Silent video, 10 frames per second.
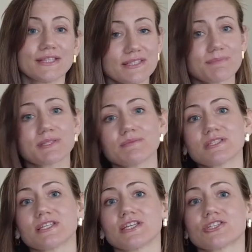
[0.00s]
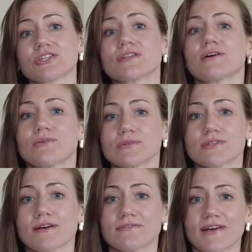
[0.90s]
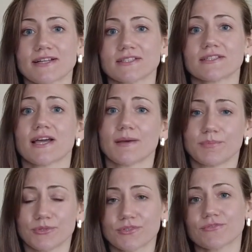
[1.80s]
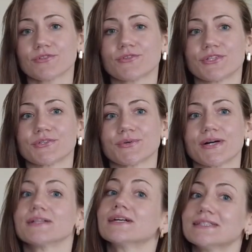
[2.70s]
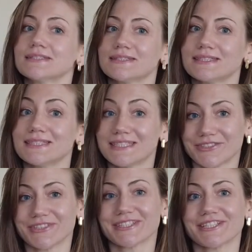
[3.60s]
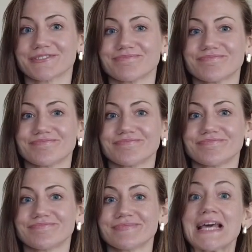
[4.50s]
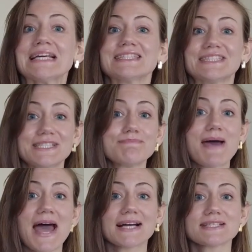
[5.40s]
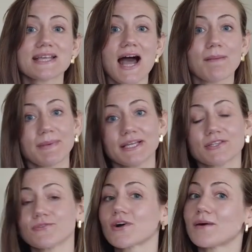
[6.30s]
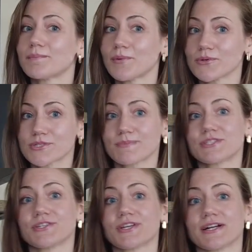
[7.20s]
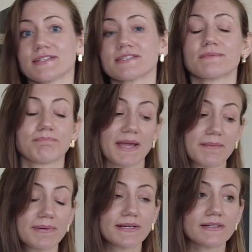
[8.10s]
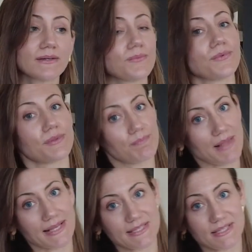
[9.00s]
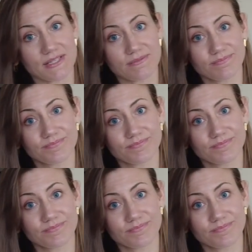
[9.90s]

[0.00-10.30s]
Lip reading: this optimization also affected a beautiful ritual, tea drinking. Tea bags are made of composite materials, paper with plastic.